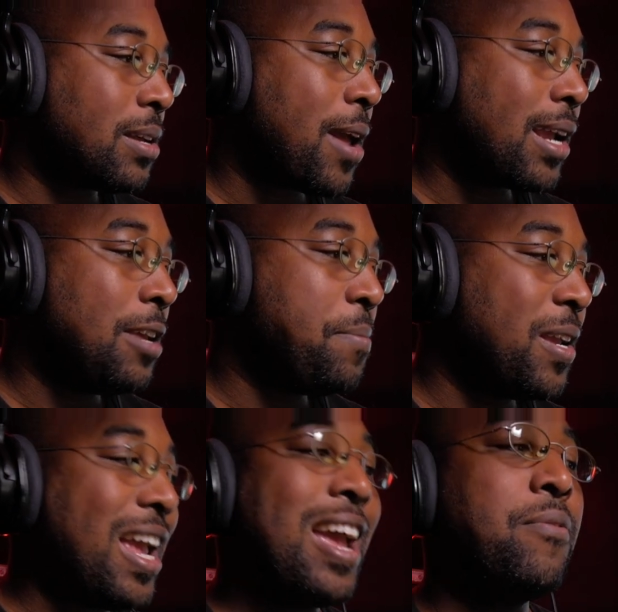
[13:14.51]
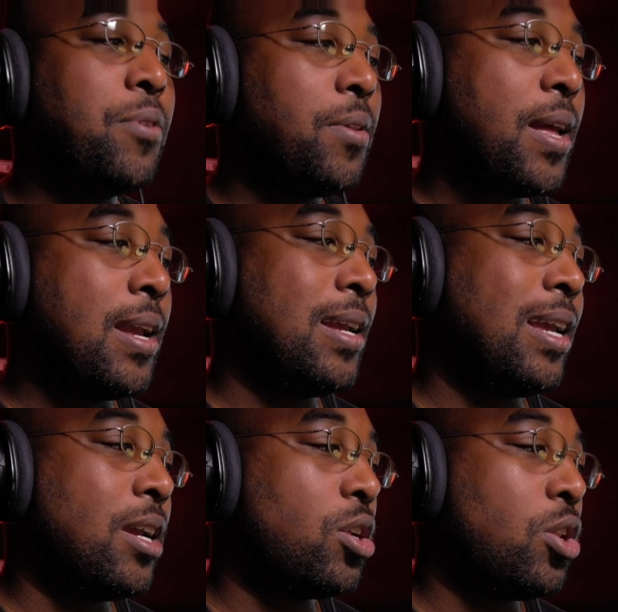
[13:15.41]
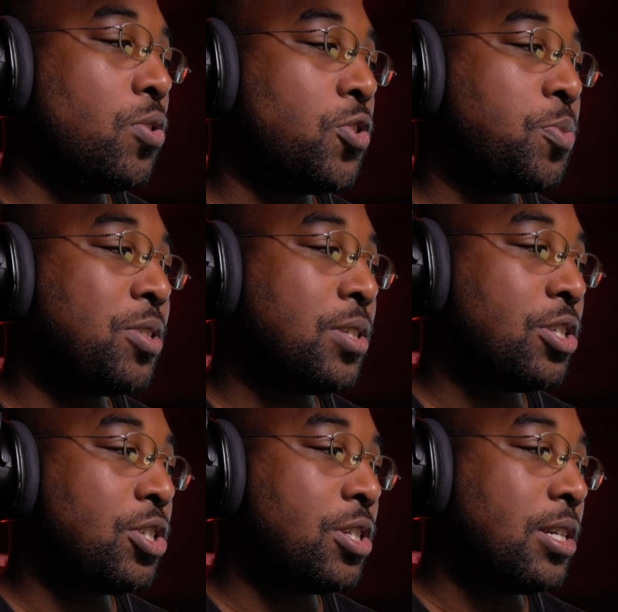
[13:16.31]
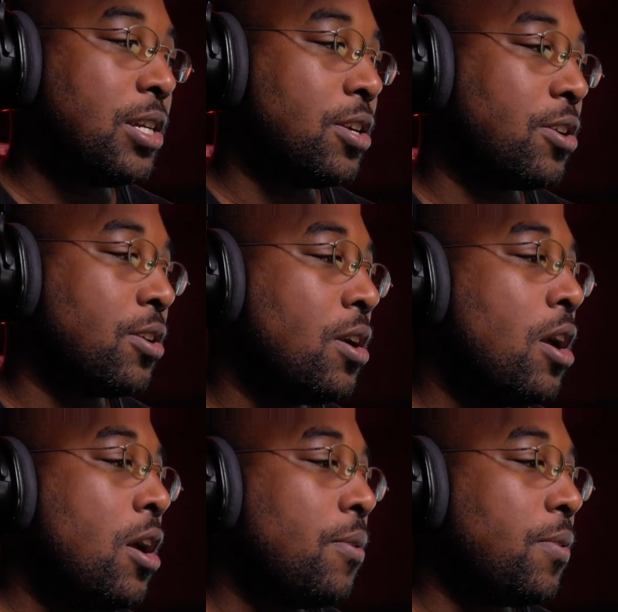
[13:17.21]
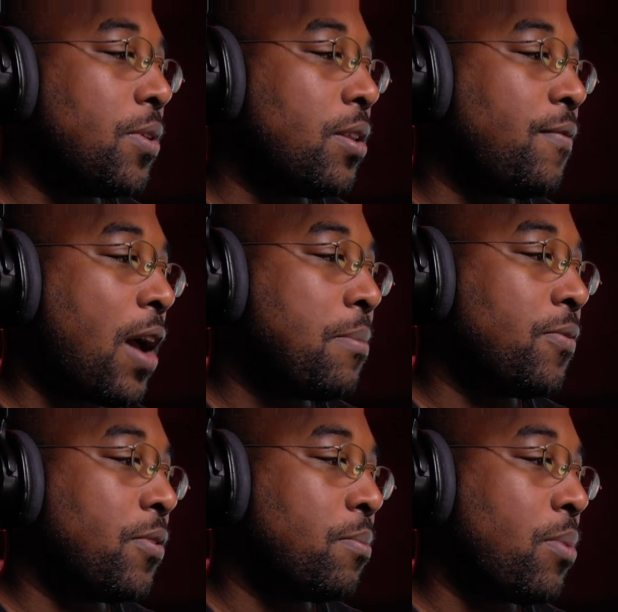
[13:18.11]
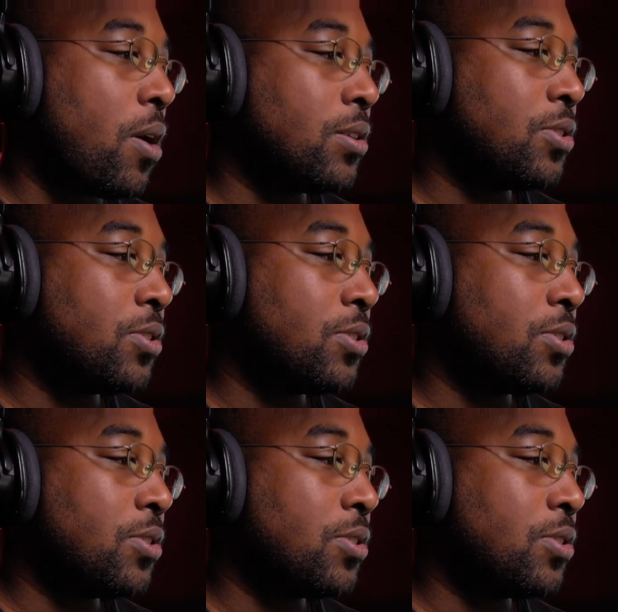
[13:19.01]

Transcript: I'm not keeping everything in closed position here within the vibraphone part.